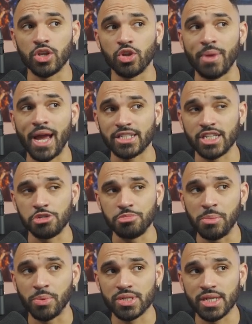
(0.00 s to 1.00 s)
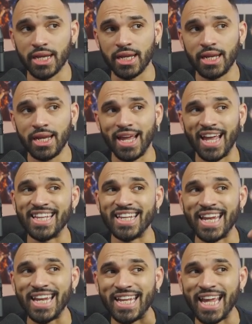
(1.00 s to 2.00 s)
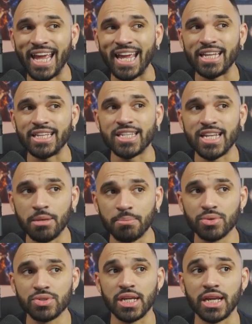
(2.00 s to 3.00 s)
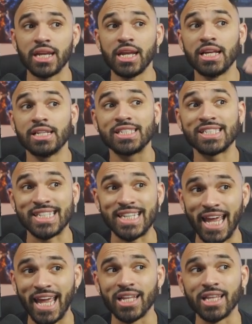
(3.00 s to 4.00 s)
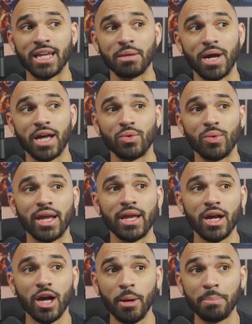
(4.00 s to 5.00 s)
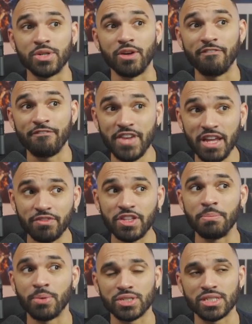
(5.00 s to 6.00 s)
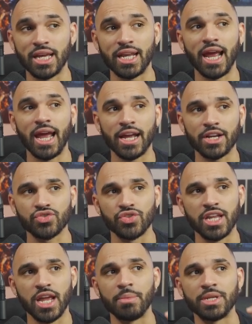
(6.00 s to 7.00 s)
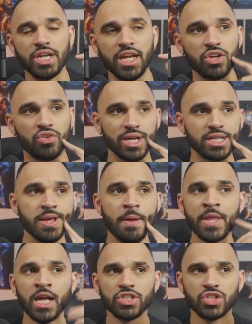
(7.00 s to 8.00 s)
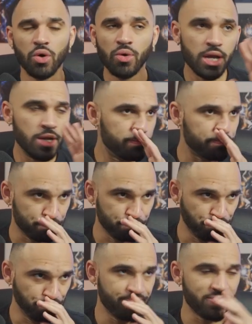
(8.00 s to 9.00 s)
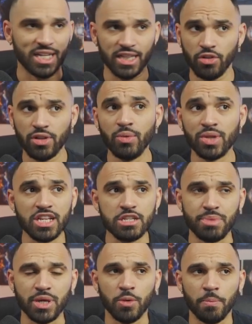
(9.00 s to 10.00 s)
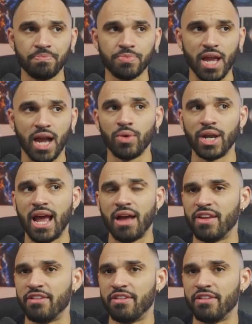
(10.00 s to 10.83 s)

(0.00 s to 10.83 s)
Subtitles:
of their max HP per second, and then they gain 10% scaling, by the way, up to 50% extra damage increase. So clearly with this build, I want to have